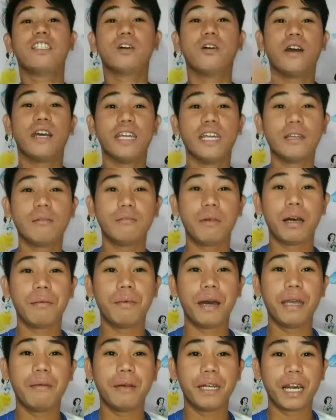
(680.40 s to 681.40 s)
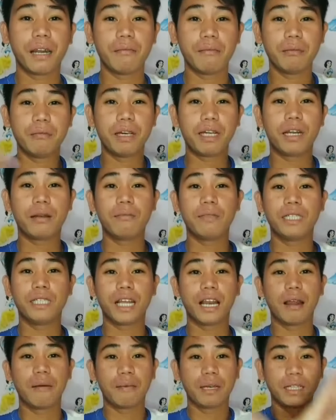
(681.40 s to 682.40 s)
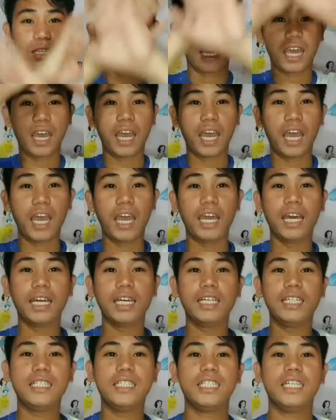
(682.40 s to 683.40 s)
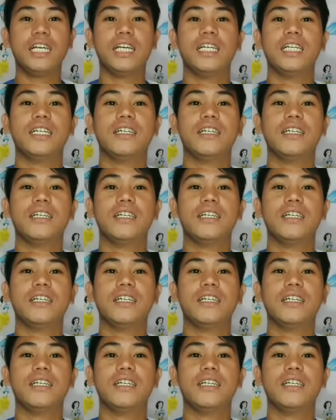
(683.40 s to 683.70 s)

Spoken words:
So ayan, bye-bye, maraming salamat, and